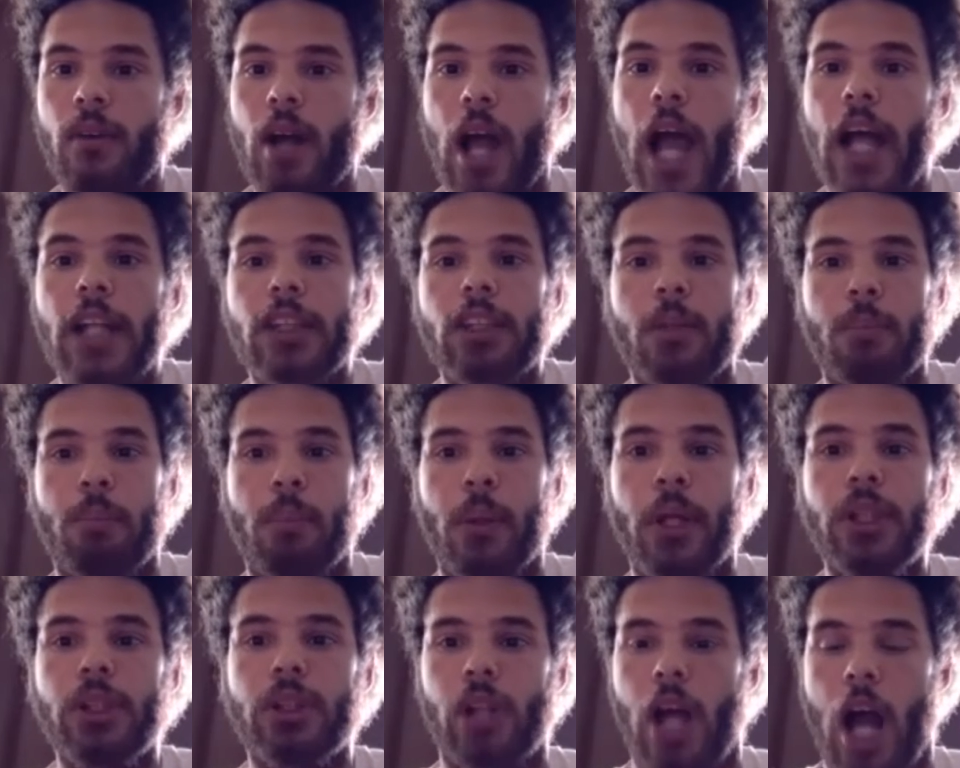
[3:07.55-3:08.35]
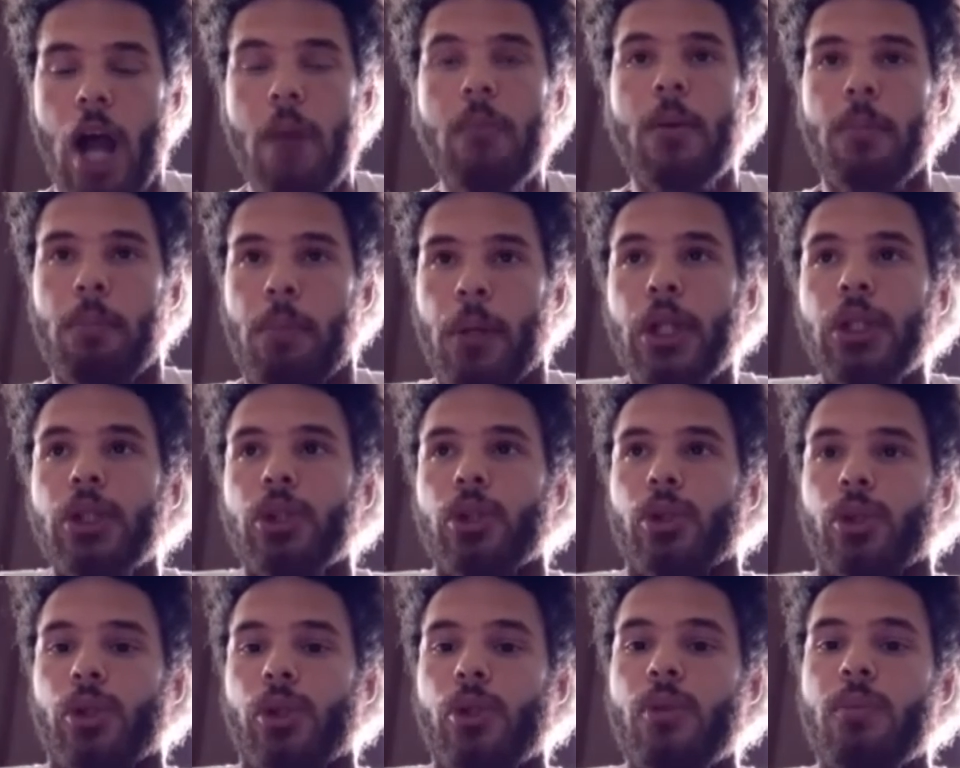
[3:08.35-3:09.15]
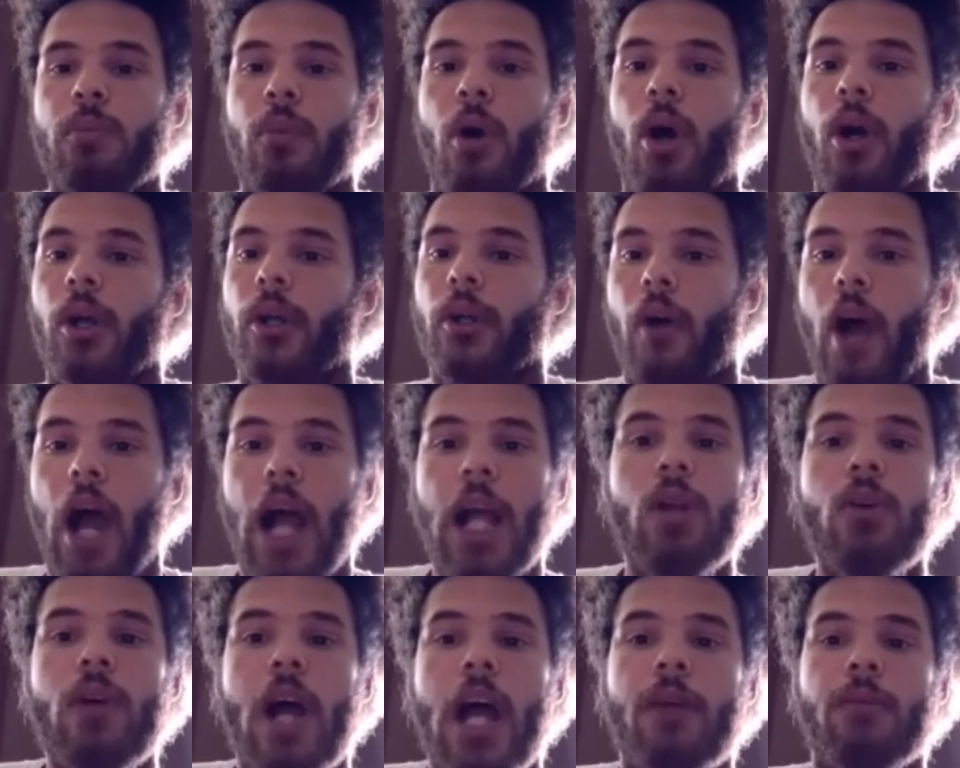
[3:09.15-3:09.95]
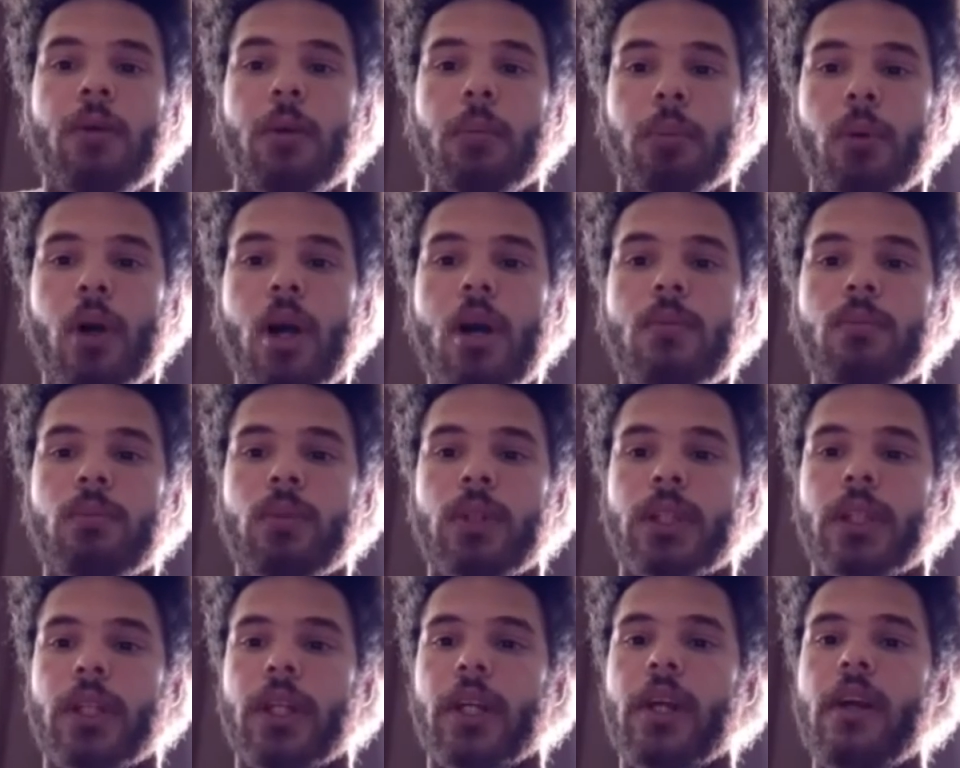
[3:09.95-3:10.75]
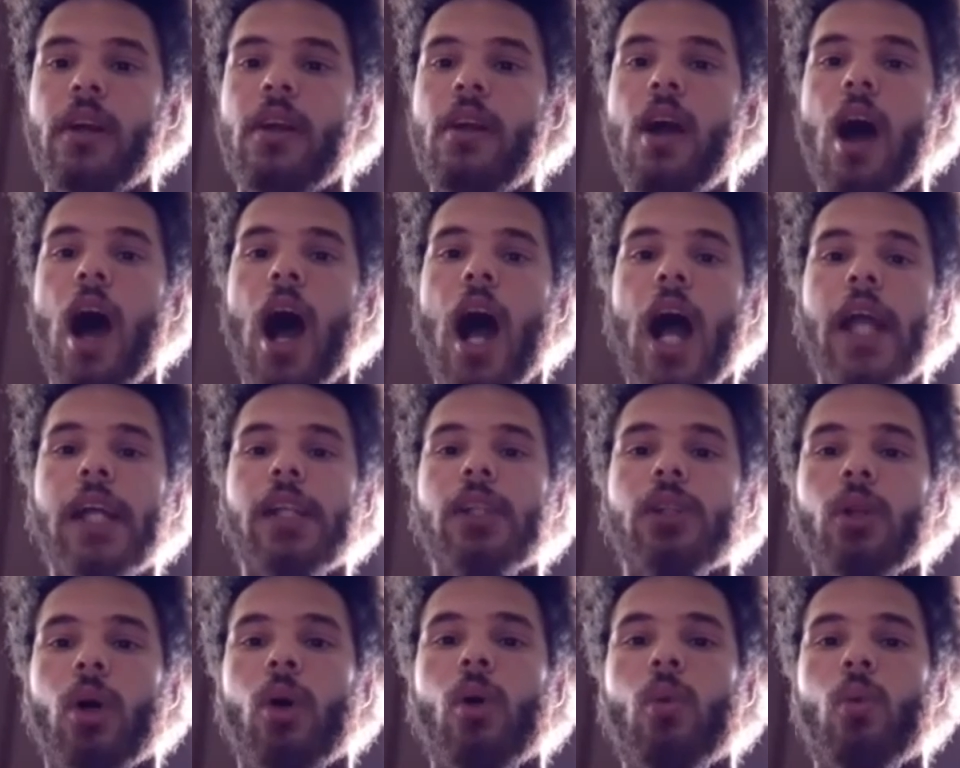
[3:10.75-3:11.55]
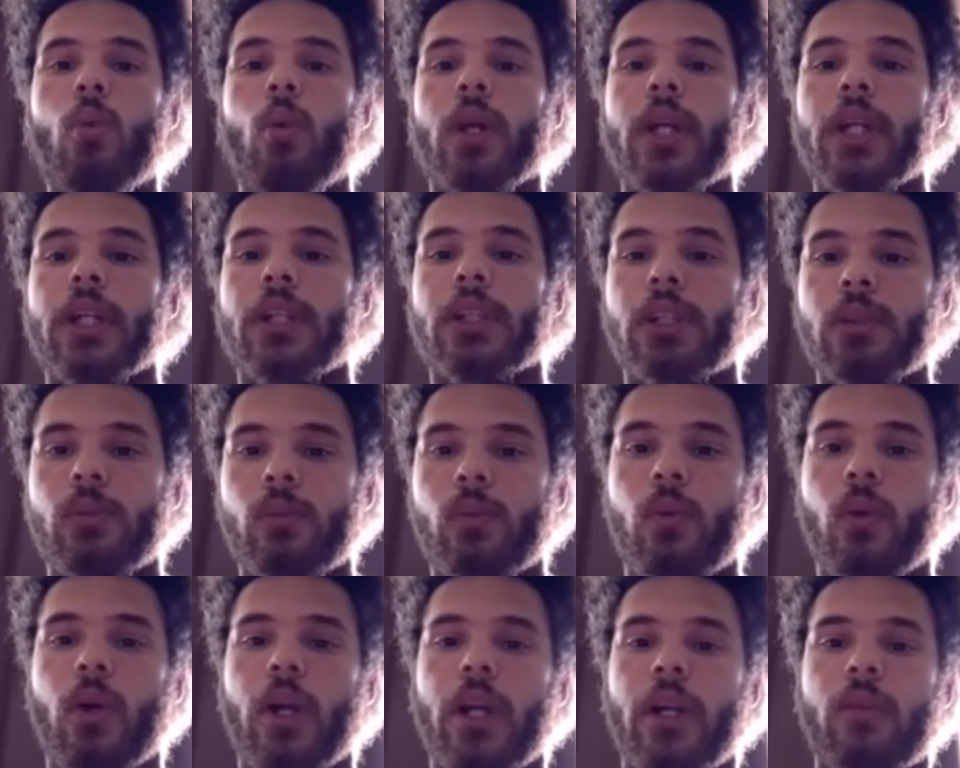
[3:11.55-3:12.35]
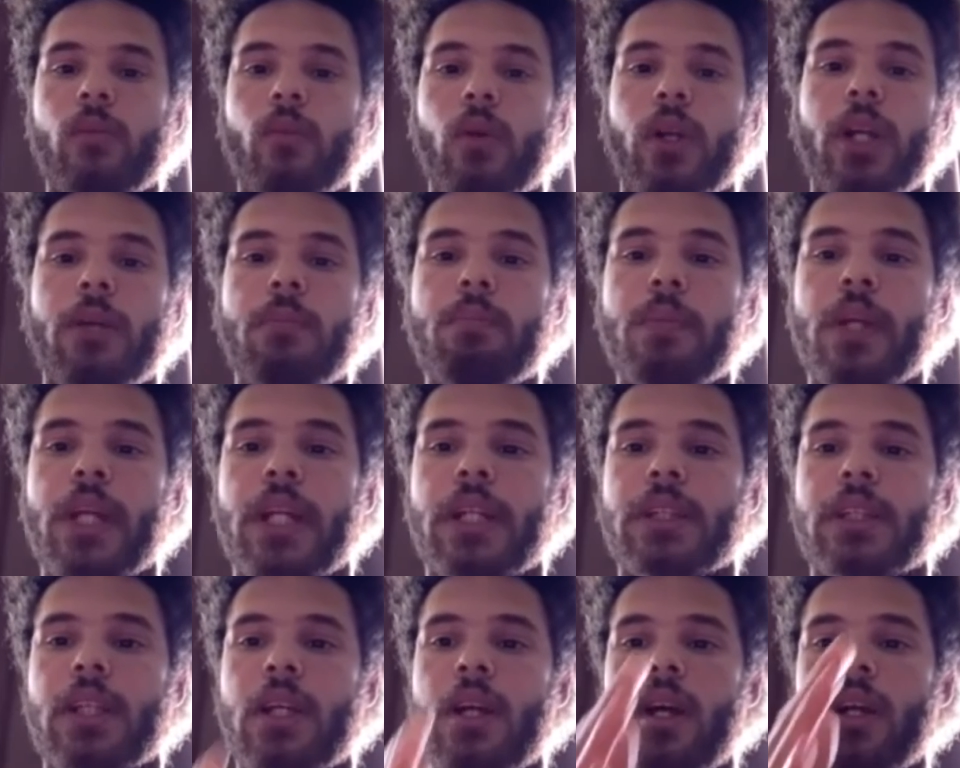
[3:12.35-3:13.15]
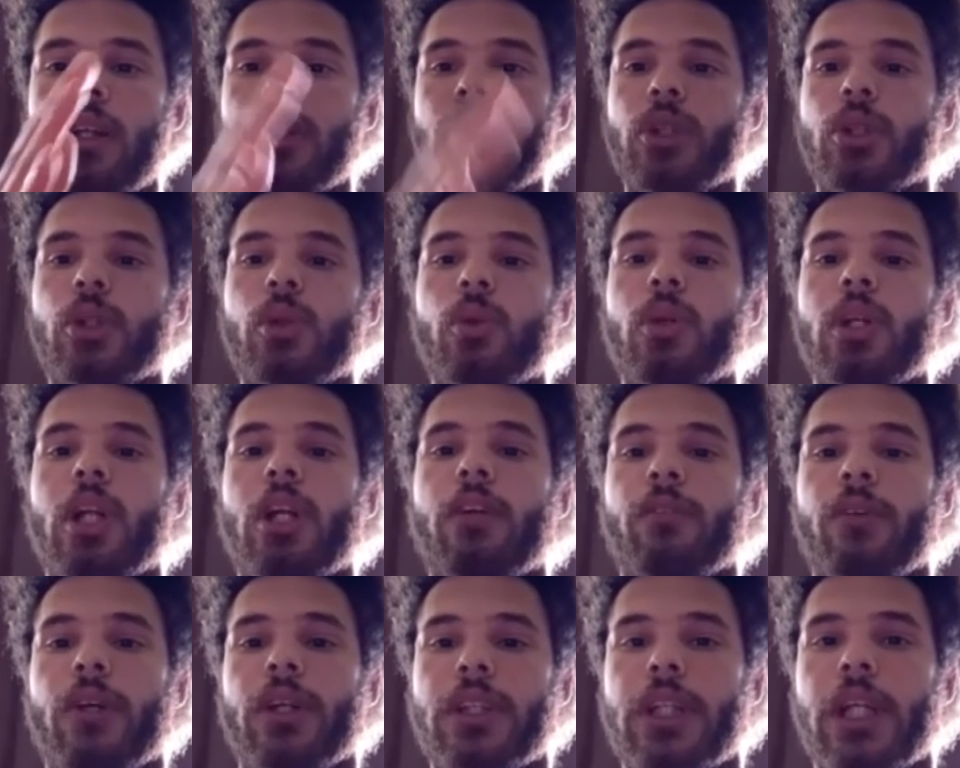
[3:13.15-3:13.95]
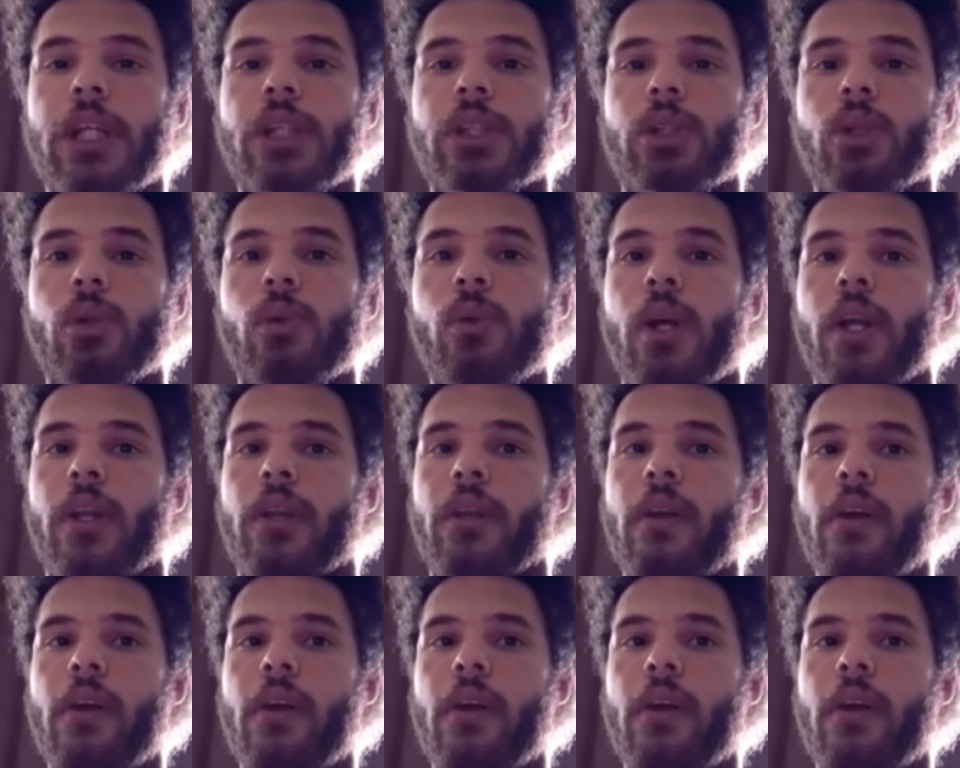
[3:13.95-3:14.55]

As a pitcher, I'm a pitcher too, Mario. I don't have a problem with it. I know what it means to do whatever it takes to win.